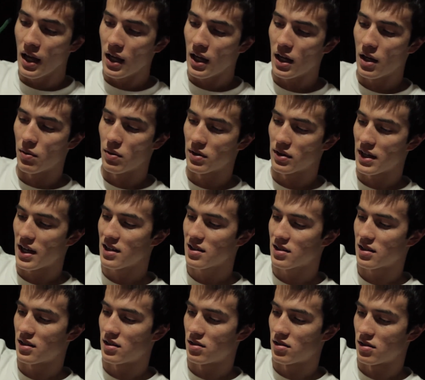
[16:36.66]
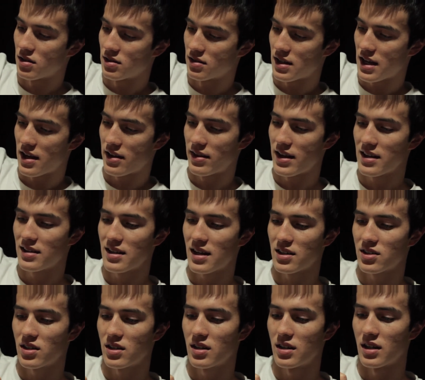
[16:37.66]
and what that's going to do is that's
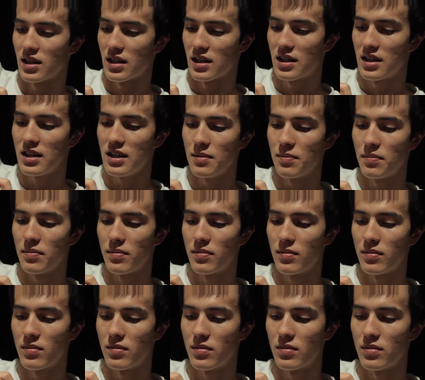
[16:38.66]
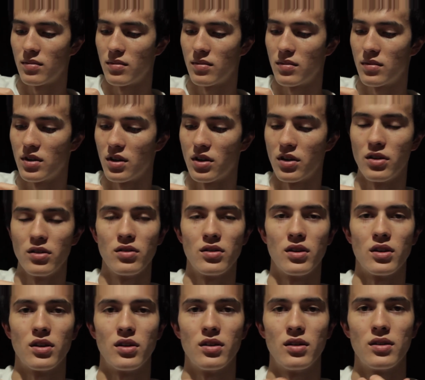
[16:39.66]
actually going to keep
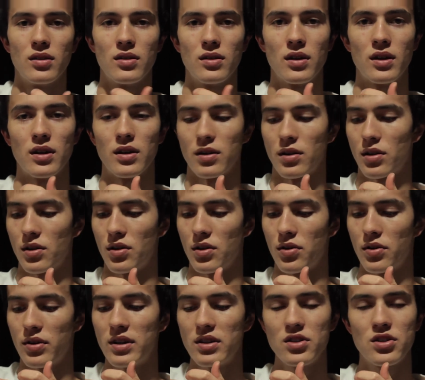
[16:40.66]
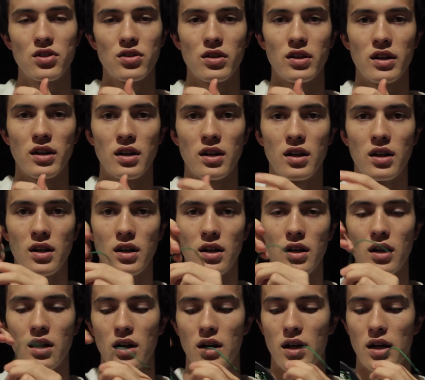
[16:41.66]
the green string
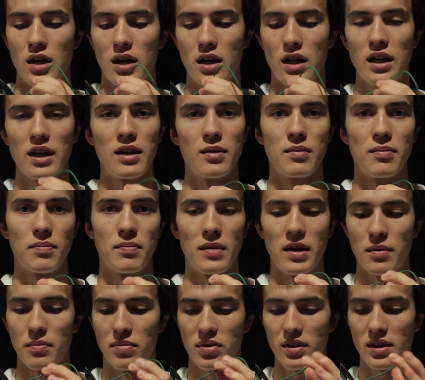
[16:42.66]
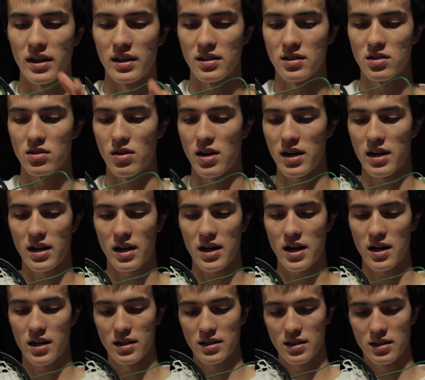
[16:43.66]
in place. So I can
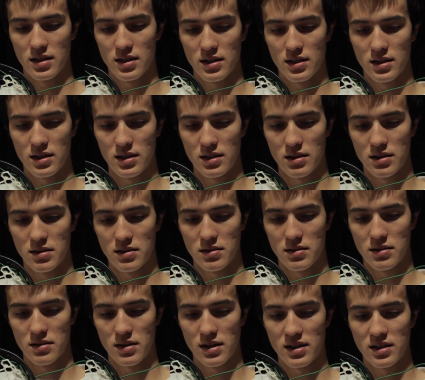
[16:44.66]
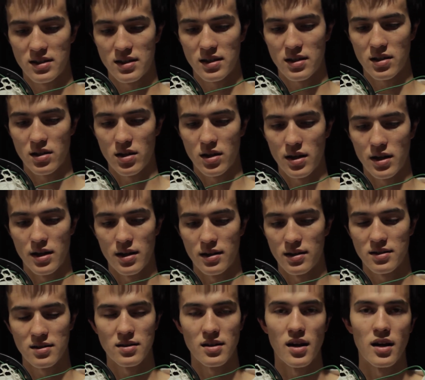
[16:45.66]
kind of let it sit there, and
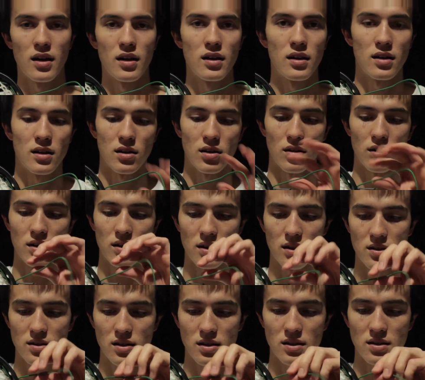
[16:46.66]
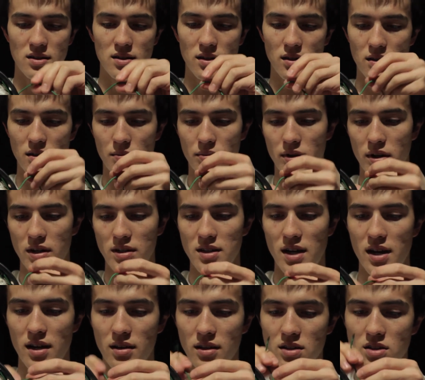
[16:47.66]
it's not, it's going to sit there pretty
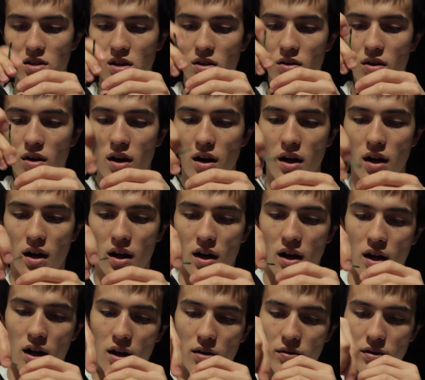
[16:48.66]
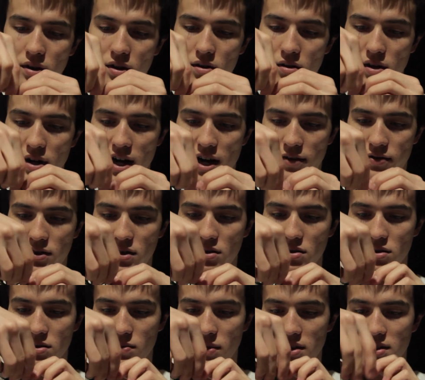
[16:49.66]
tightly. So I really don't have to
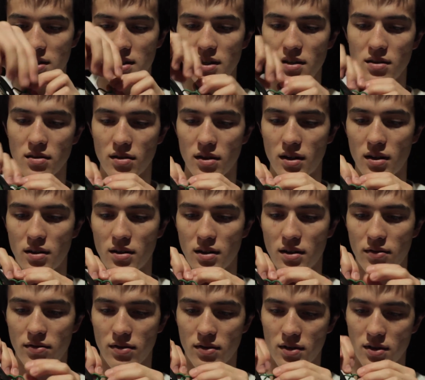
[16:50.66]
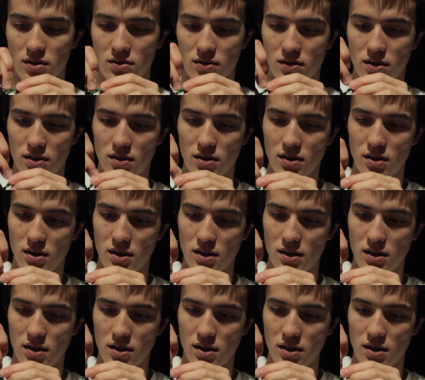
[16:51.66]
use my teeth or anything for this one,